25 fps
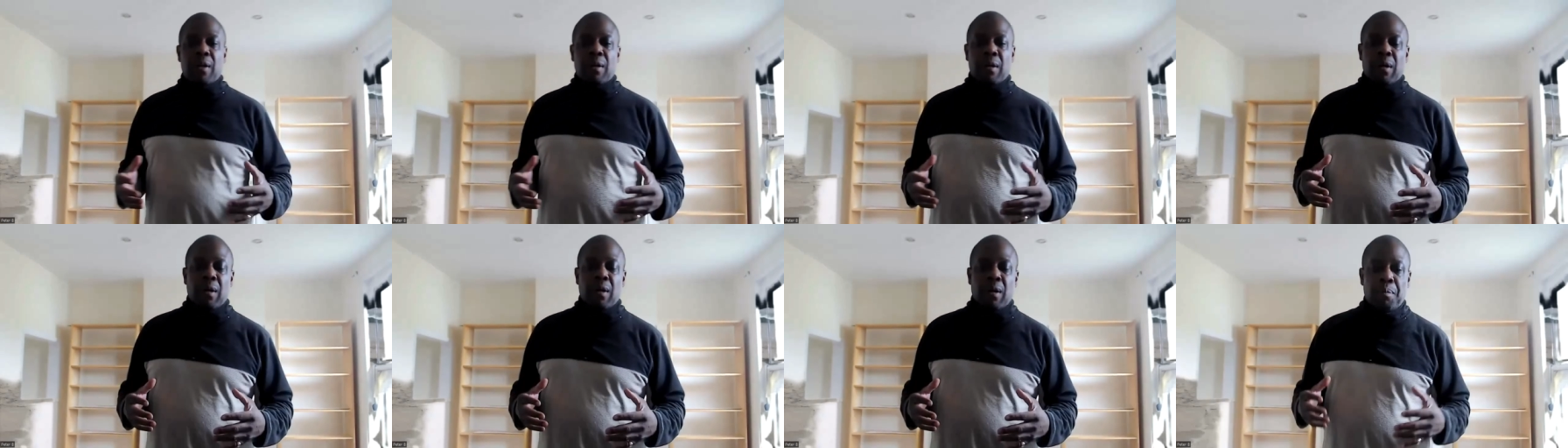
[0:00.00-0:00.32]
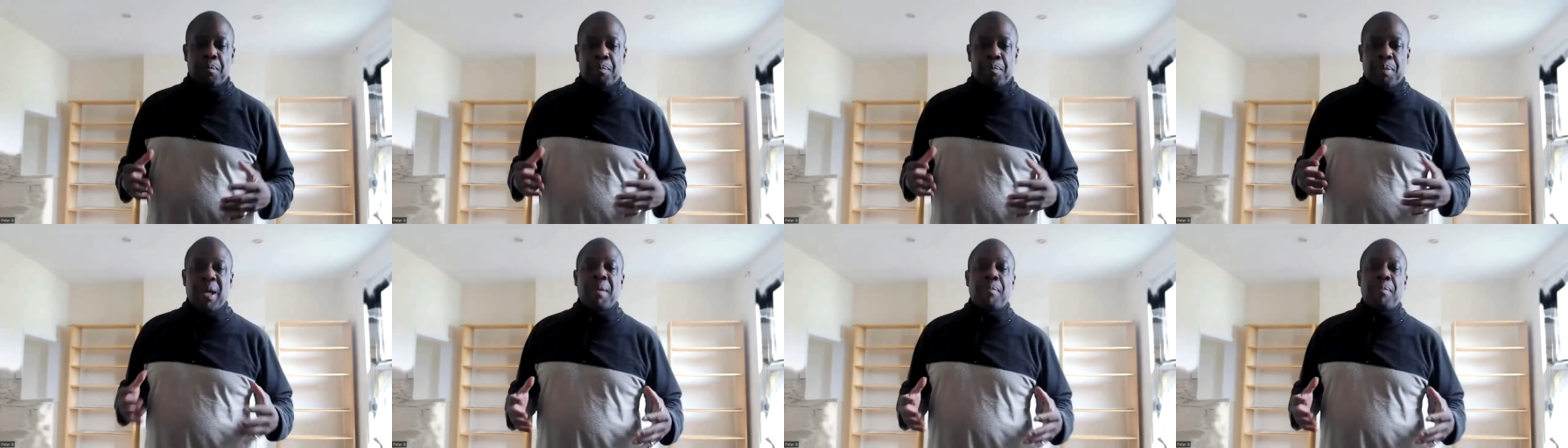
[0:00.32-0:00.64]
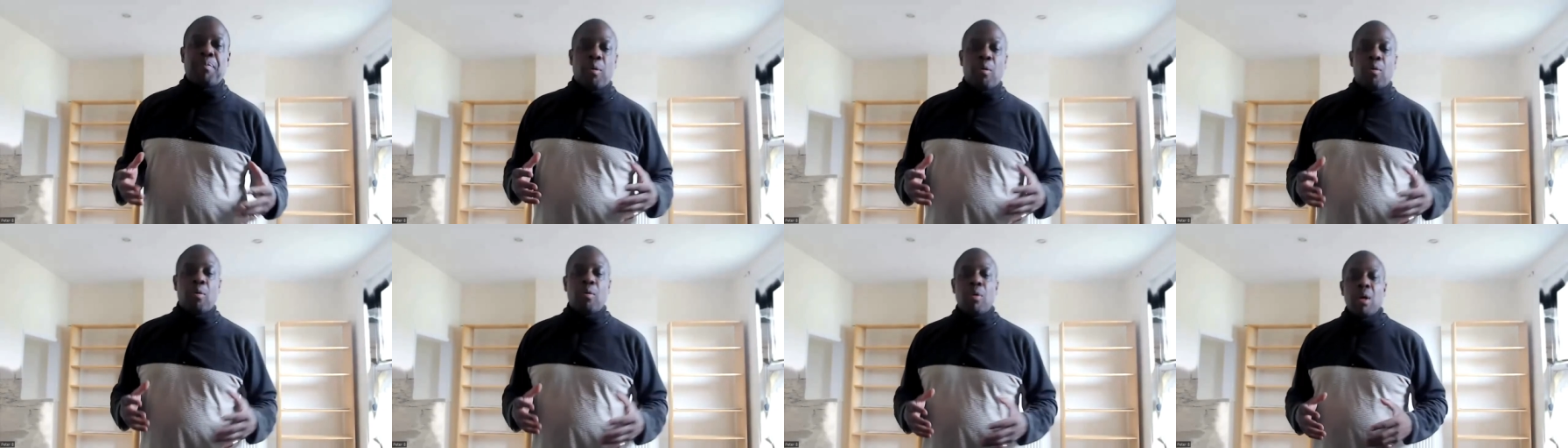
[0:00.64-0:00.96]
uh,
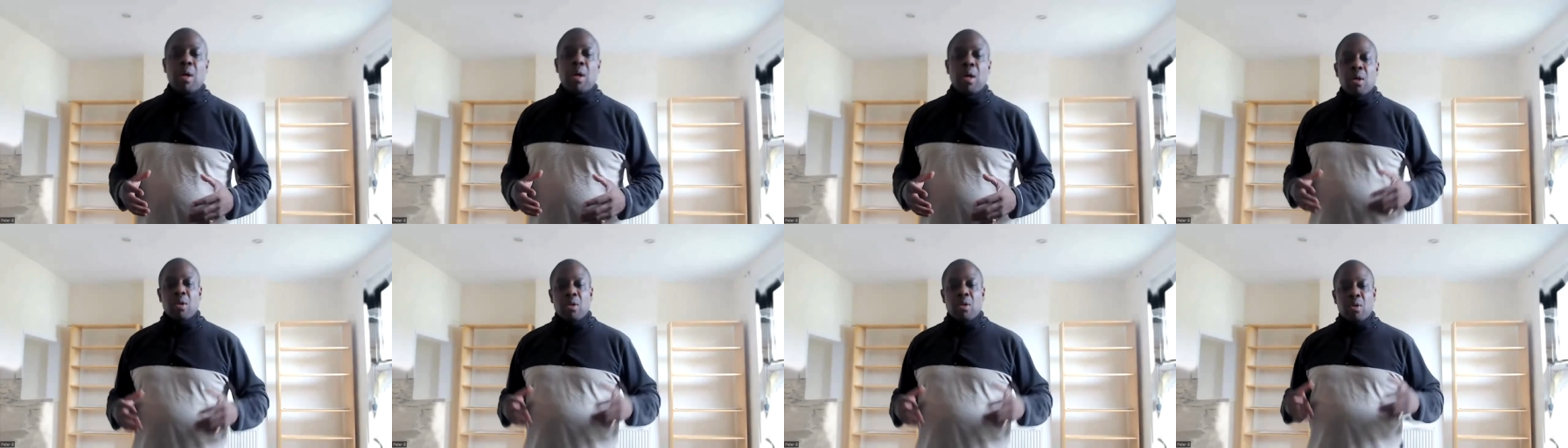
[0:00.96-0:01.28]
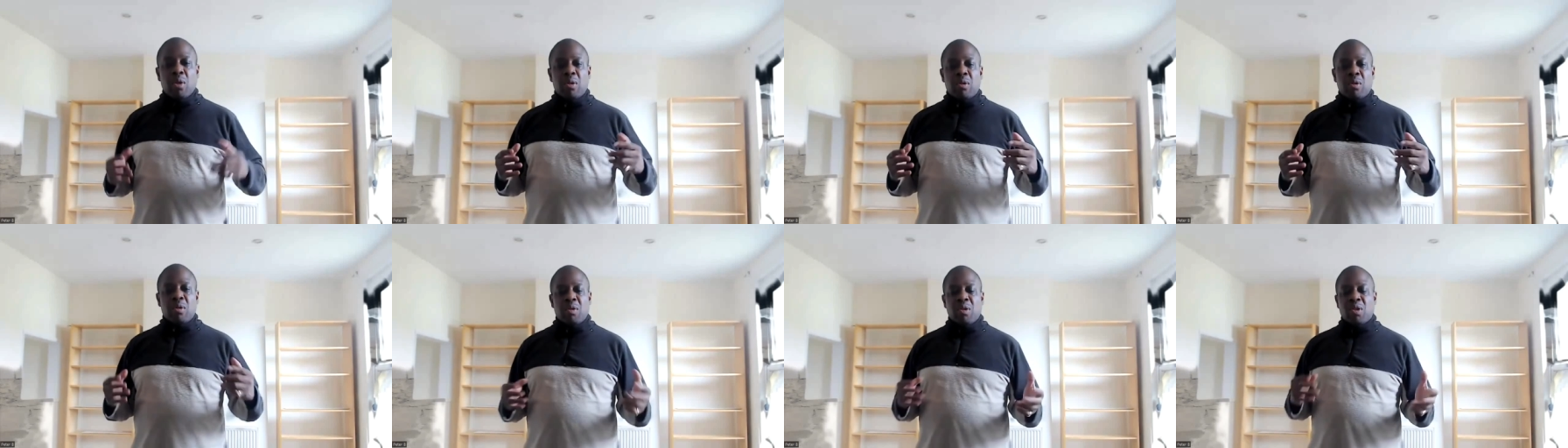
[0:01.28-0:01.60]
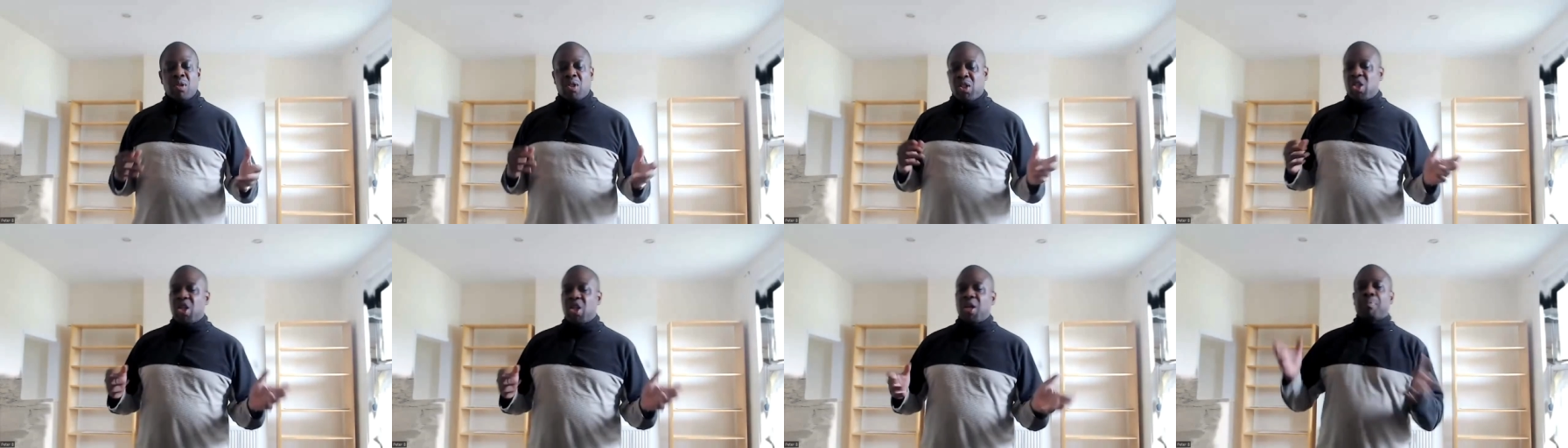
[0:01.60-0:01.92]
people to
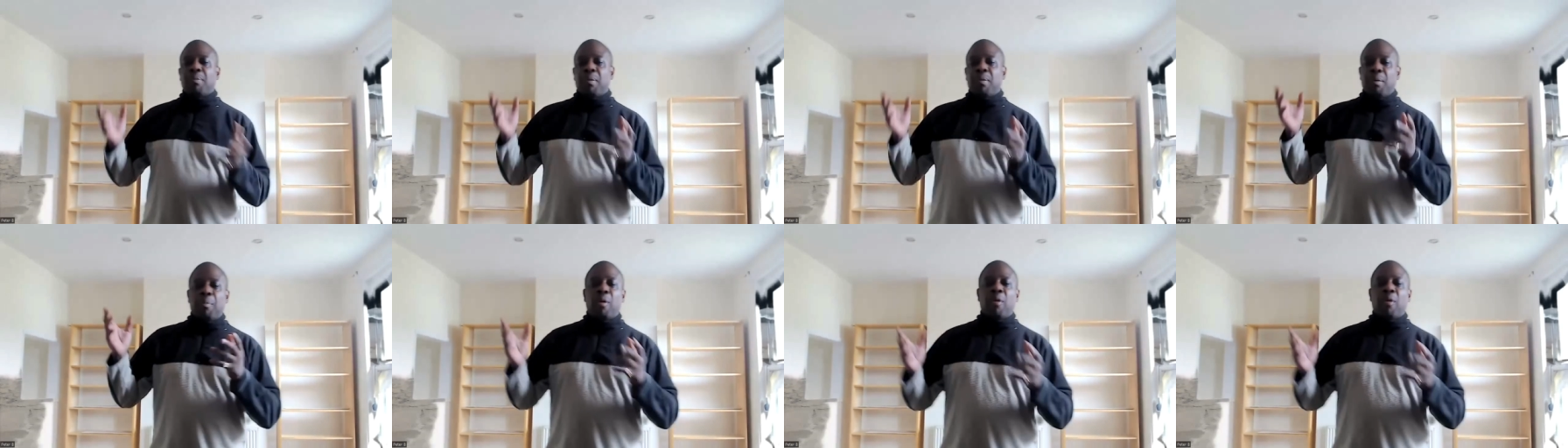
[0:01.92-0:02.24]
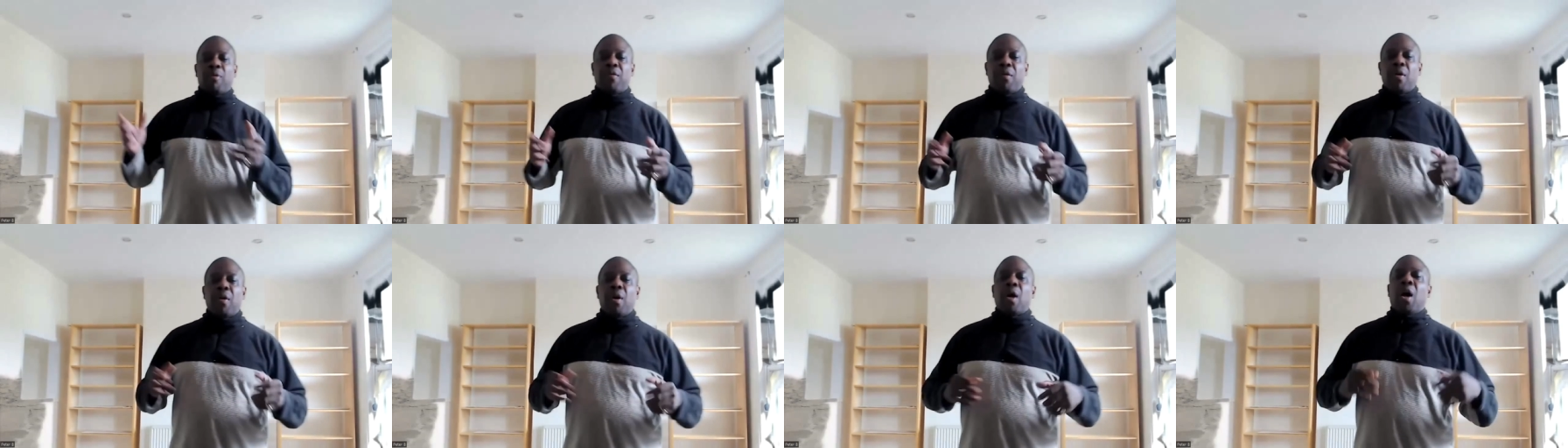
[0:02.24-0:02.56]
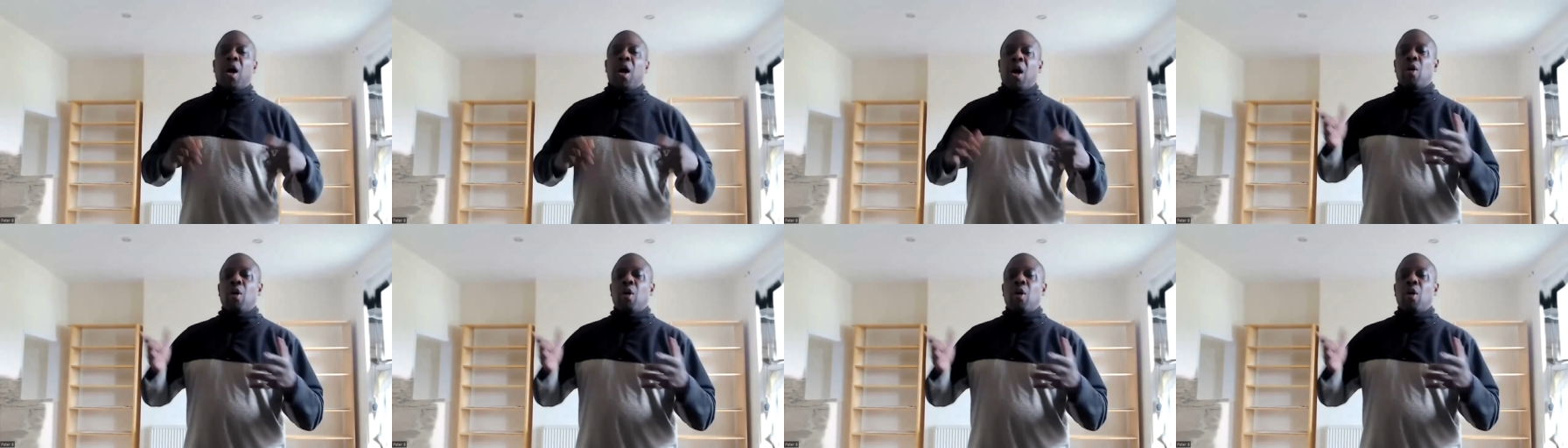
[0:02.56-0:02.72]
ship them off